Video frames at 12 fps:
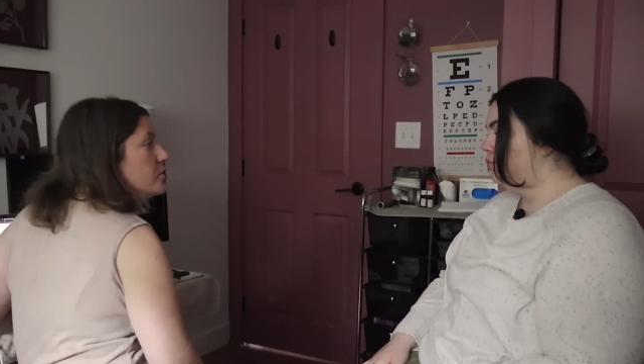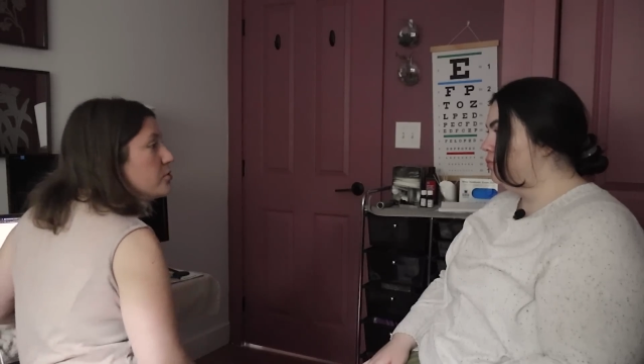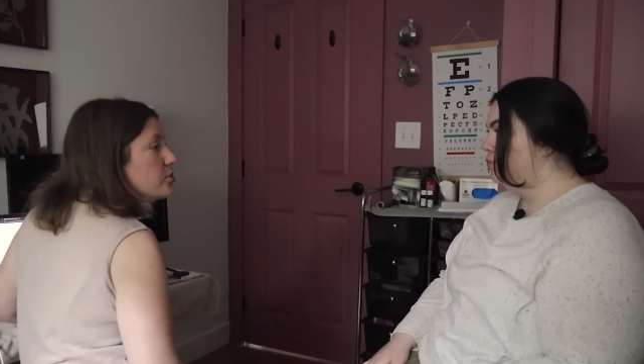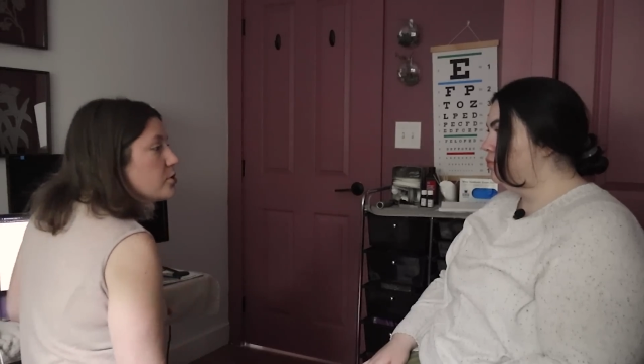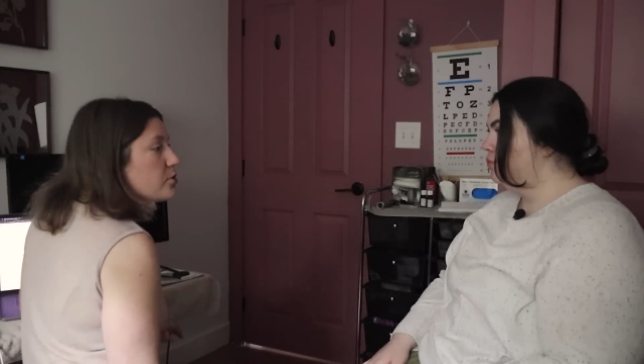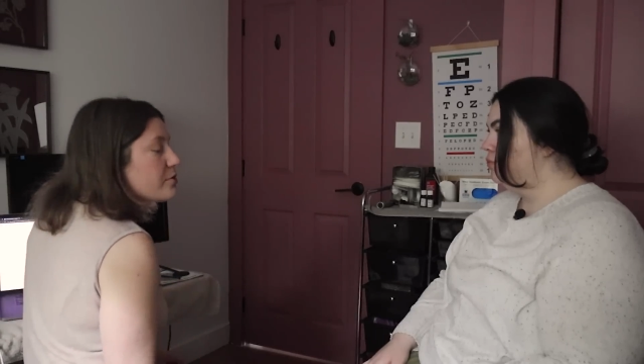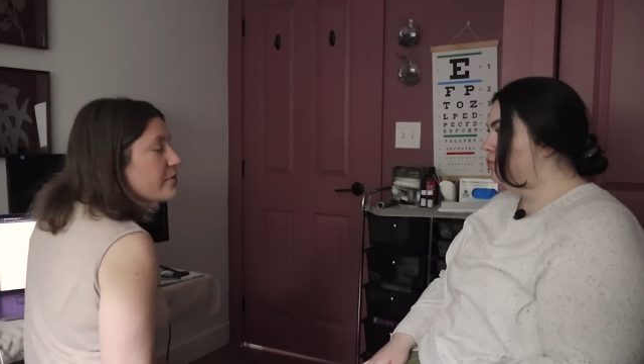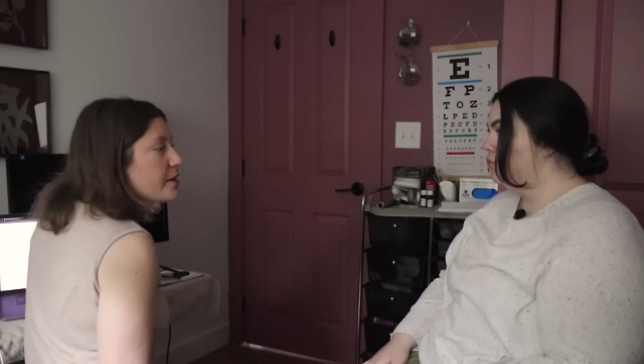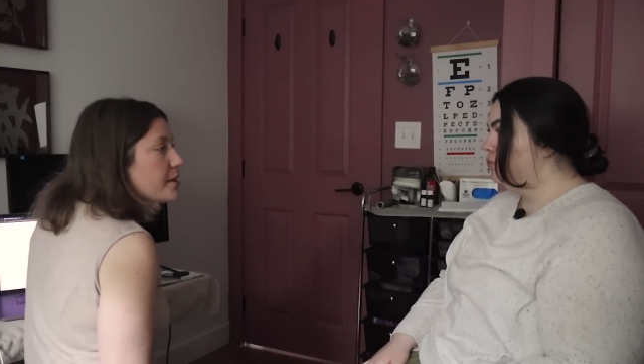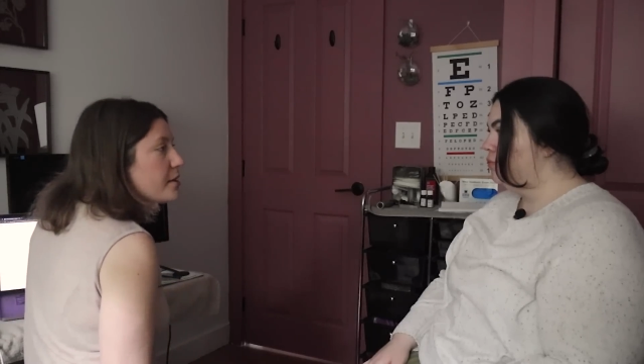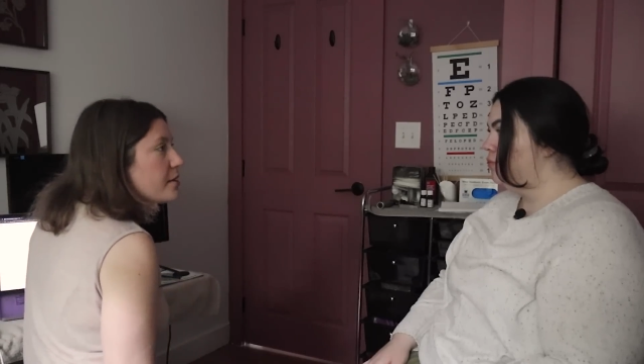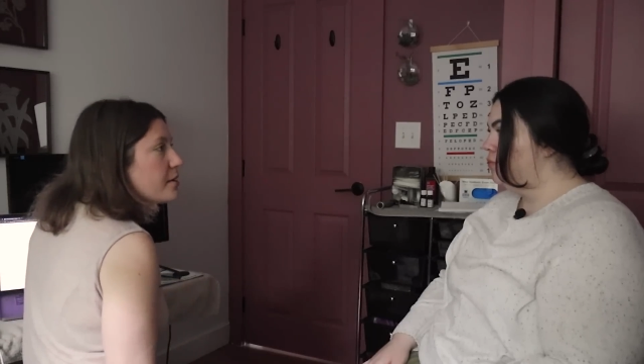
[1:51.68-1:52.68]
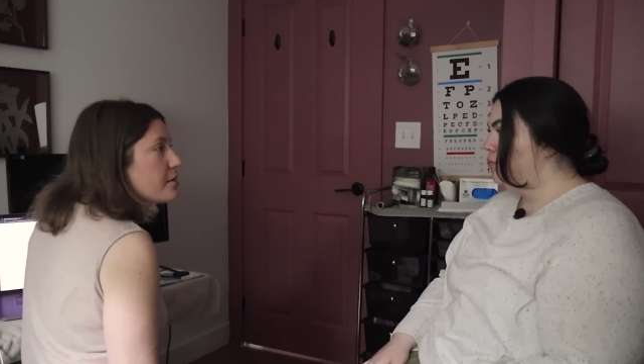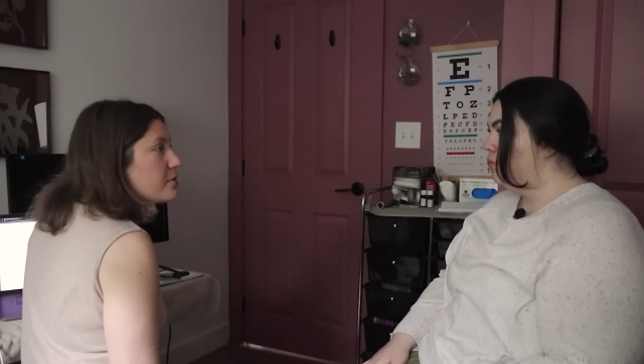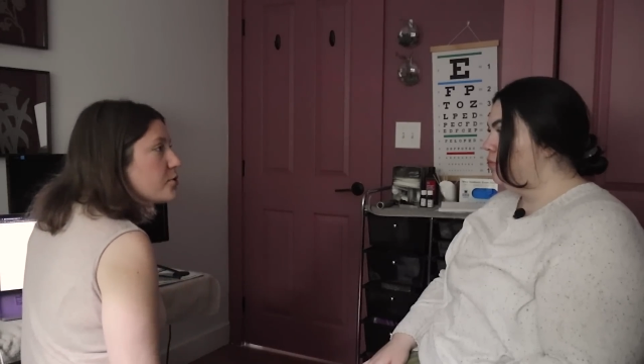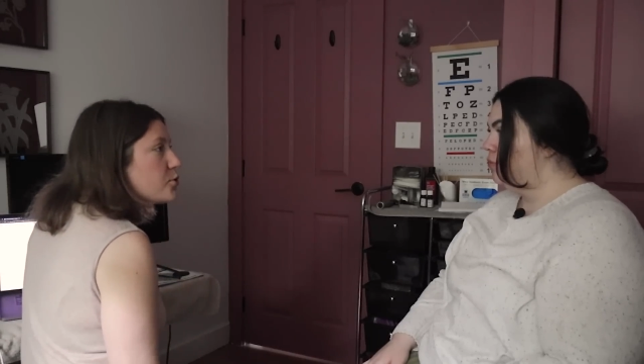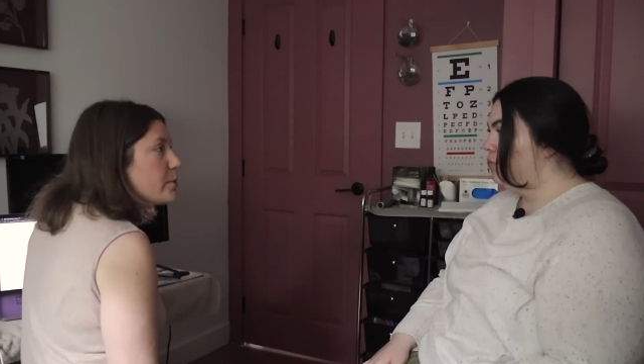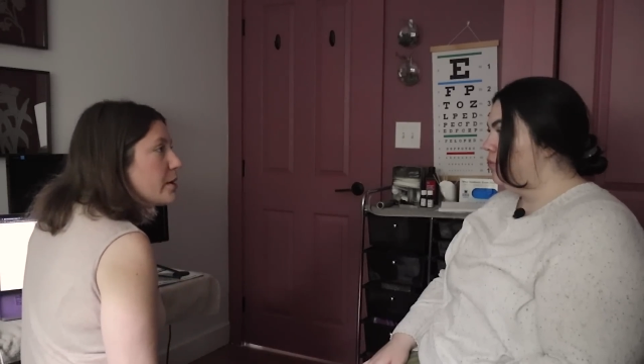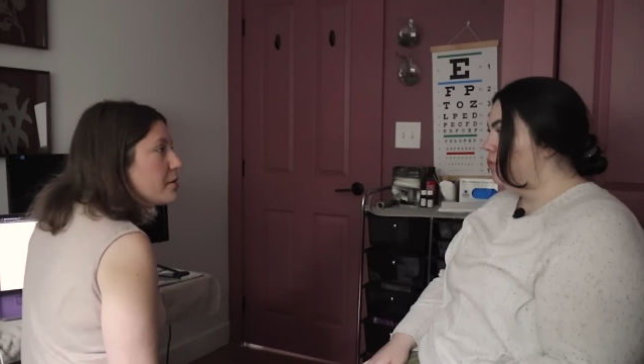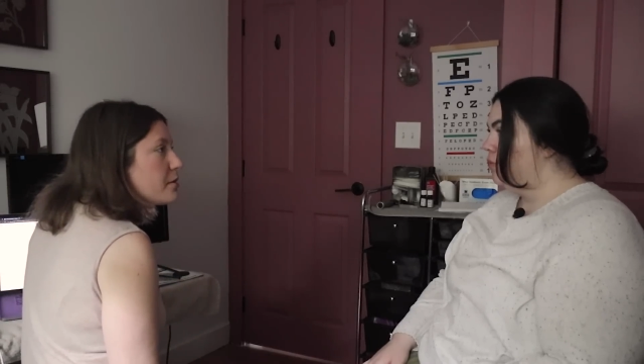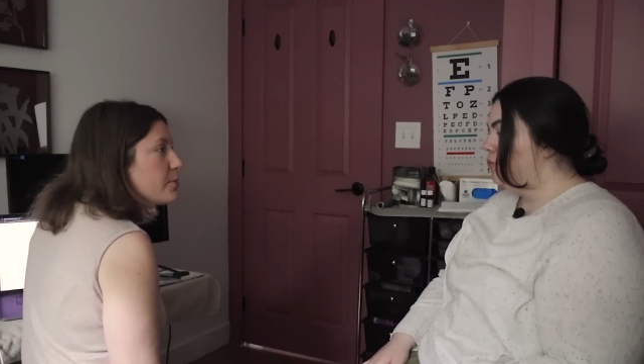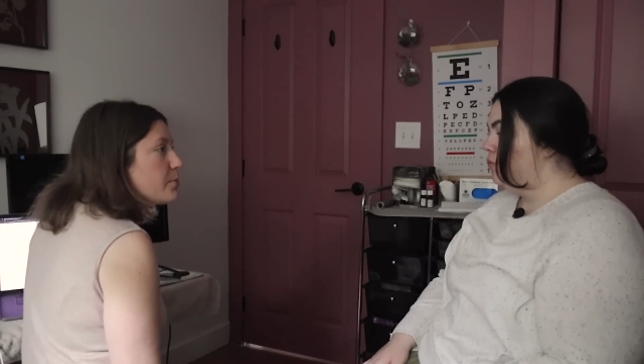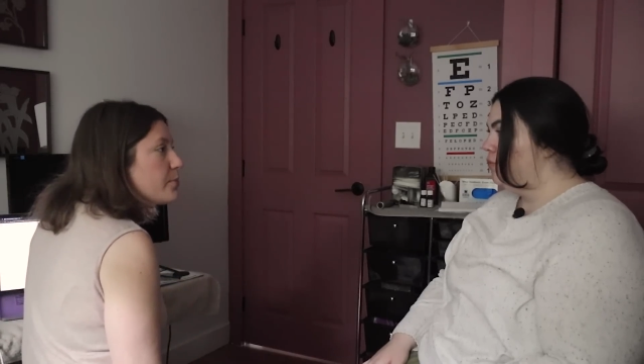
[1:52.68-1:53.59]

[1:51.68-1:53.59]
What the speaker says: you do, if anything, to make the